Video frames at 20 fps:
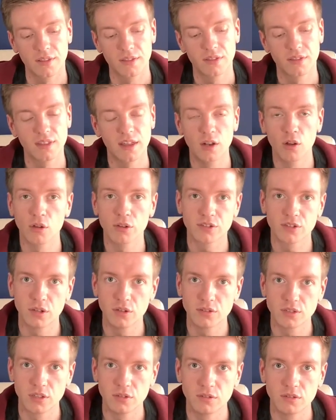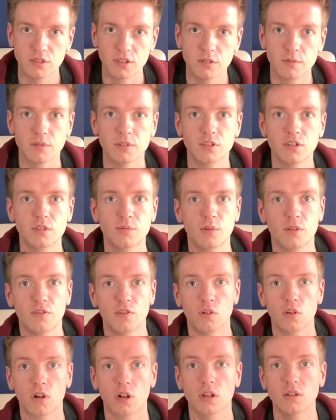They're not so suitable
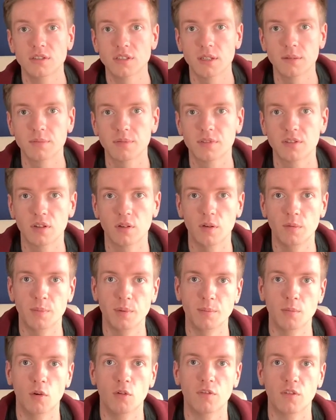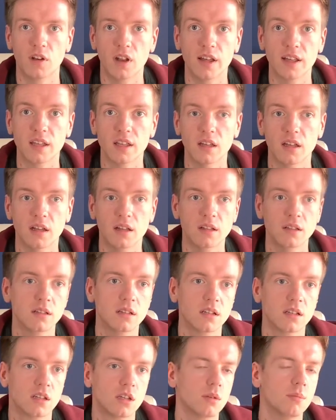for close-up, so it'd be more for like a
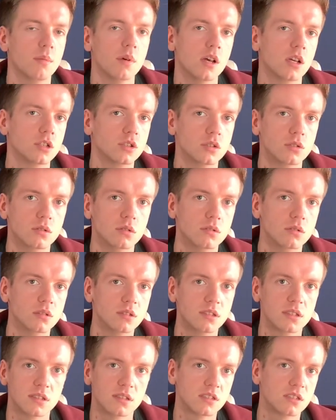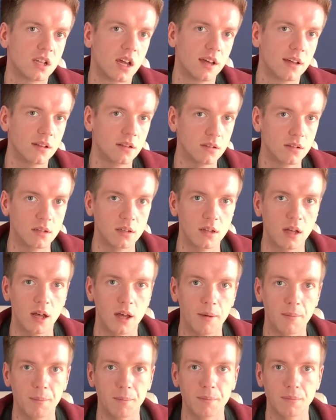commercial style
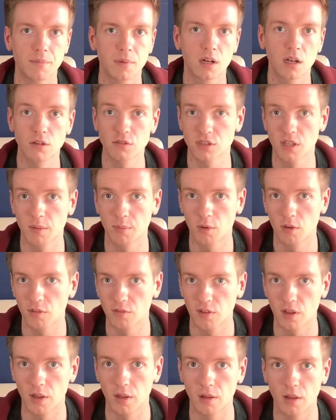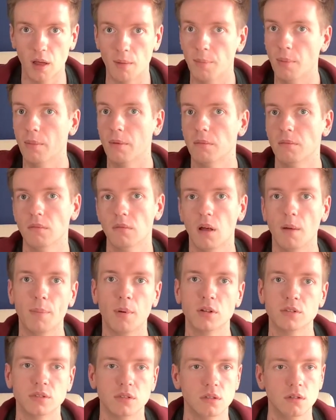close-up of a
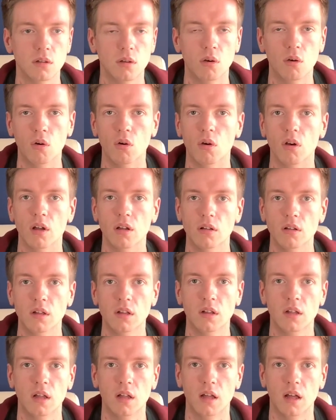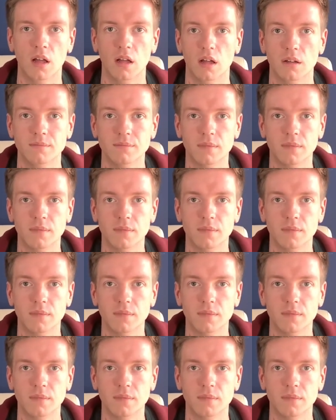bottle or a